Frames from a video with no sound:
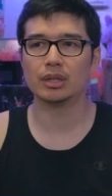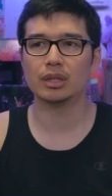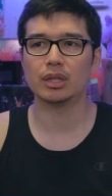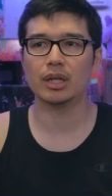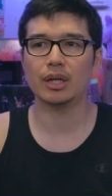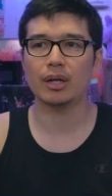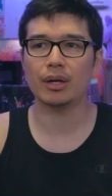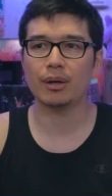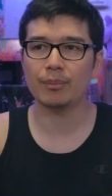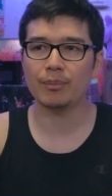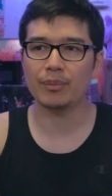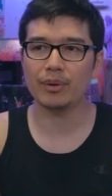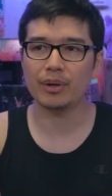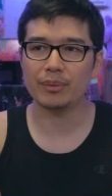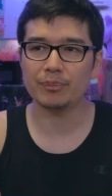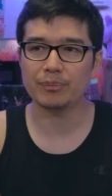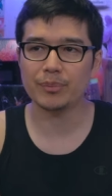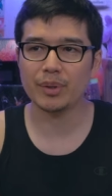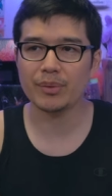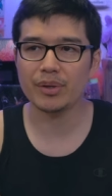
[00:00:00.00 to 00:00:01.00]
um
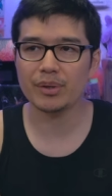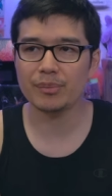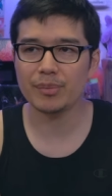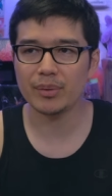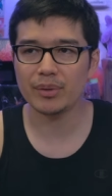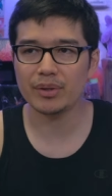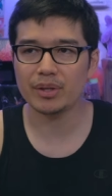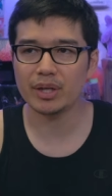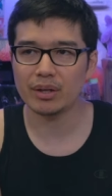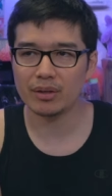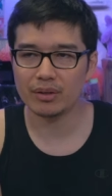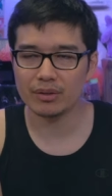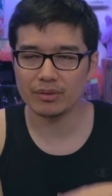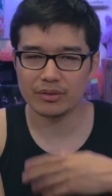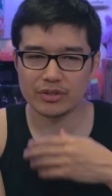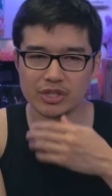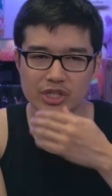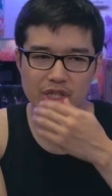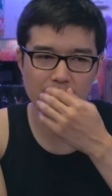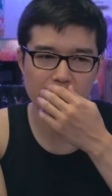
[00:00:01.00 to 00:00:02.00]
maybe maybe that'll
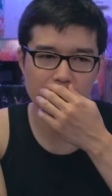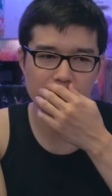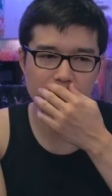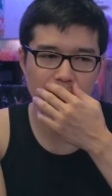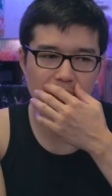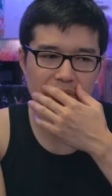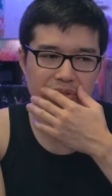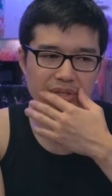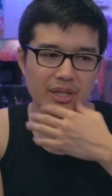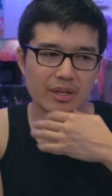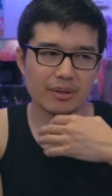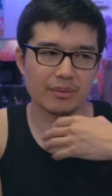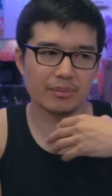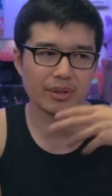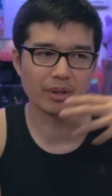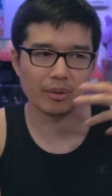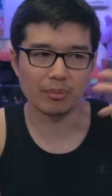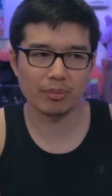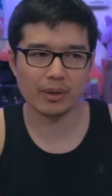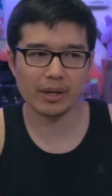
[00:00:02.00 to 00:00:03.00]
change once I you
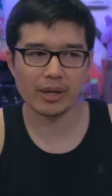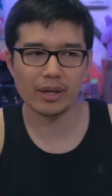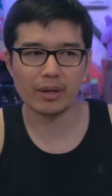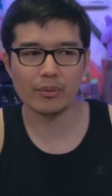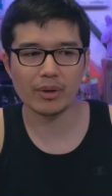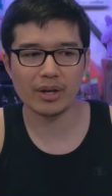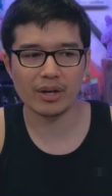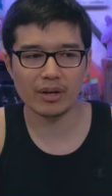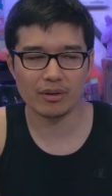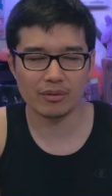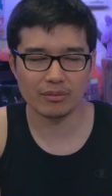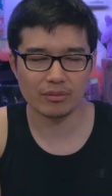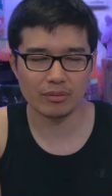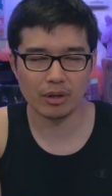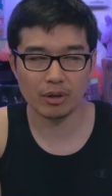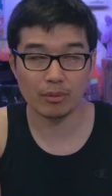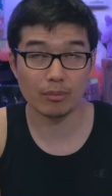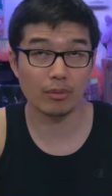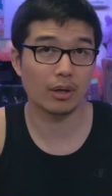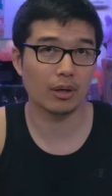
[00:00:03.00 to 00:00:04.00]
know play around
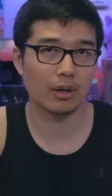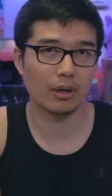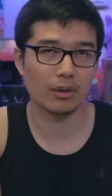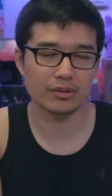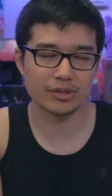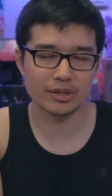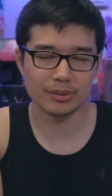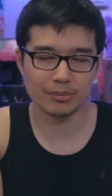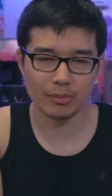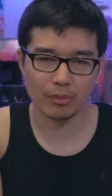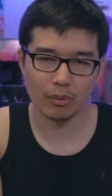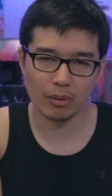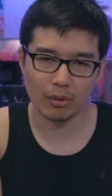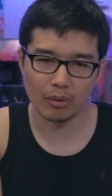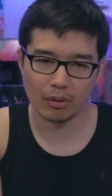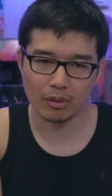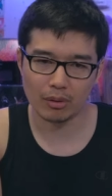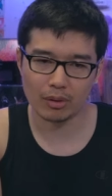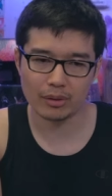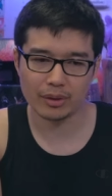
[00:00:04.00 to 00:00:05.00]
uh, uh, some
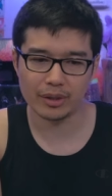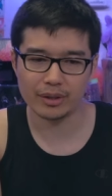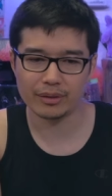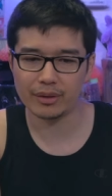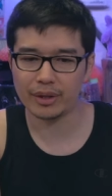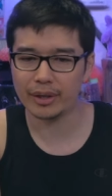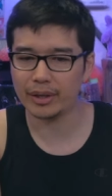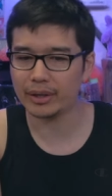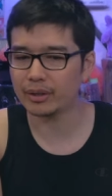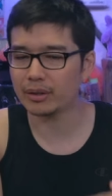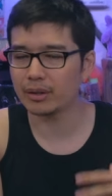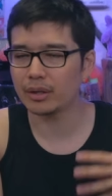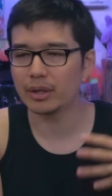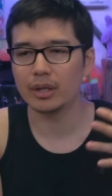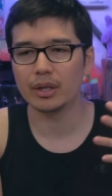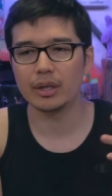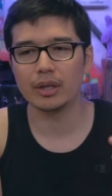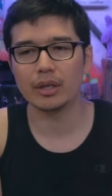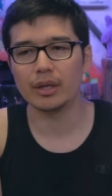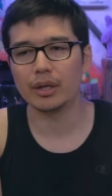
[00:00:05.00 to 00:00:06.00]
more and like
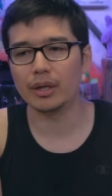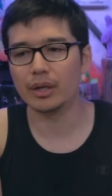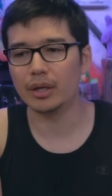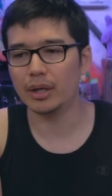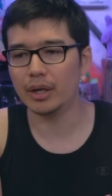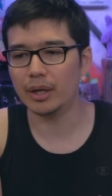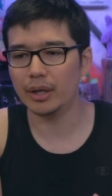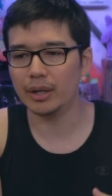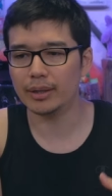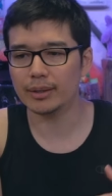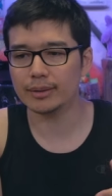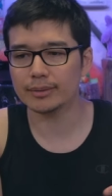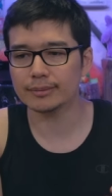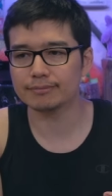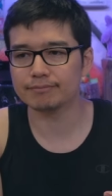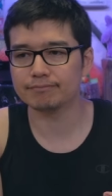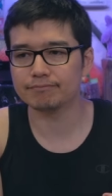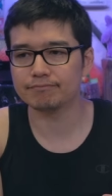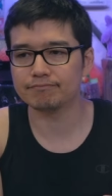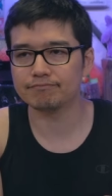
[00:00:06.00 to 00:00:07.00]

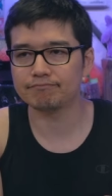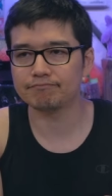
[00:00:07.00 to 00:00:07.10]
um